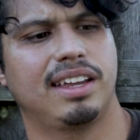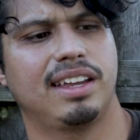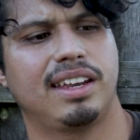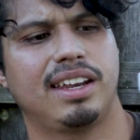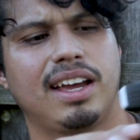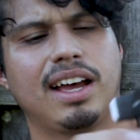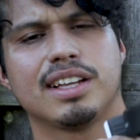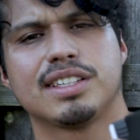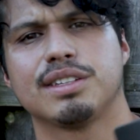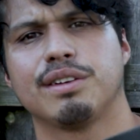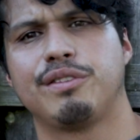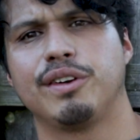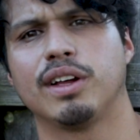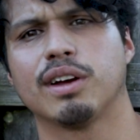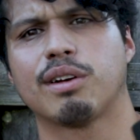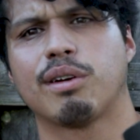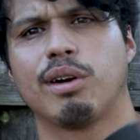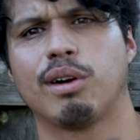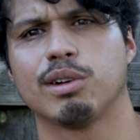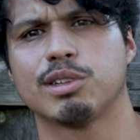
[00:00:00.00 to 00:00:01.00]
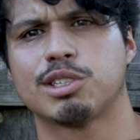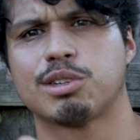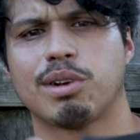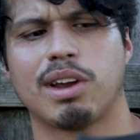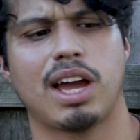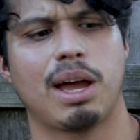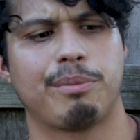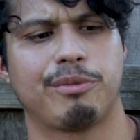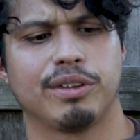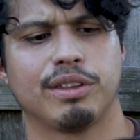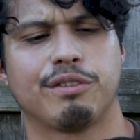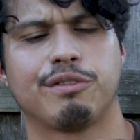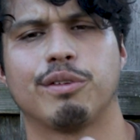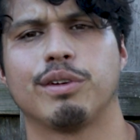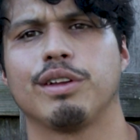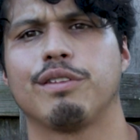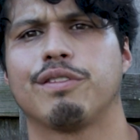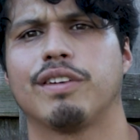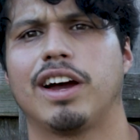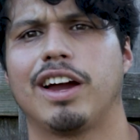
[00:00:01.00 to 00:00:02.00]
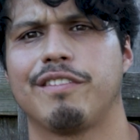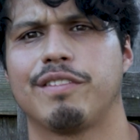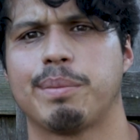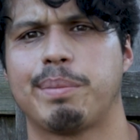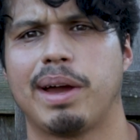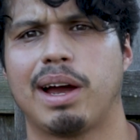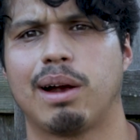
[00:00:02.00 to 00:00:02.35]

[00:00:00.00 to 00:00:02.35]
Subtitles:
It has a Velcro strap for the 45, the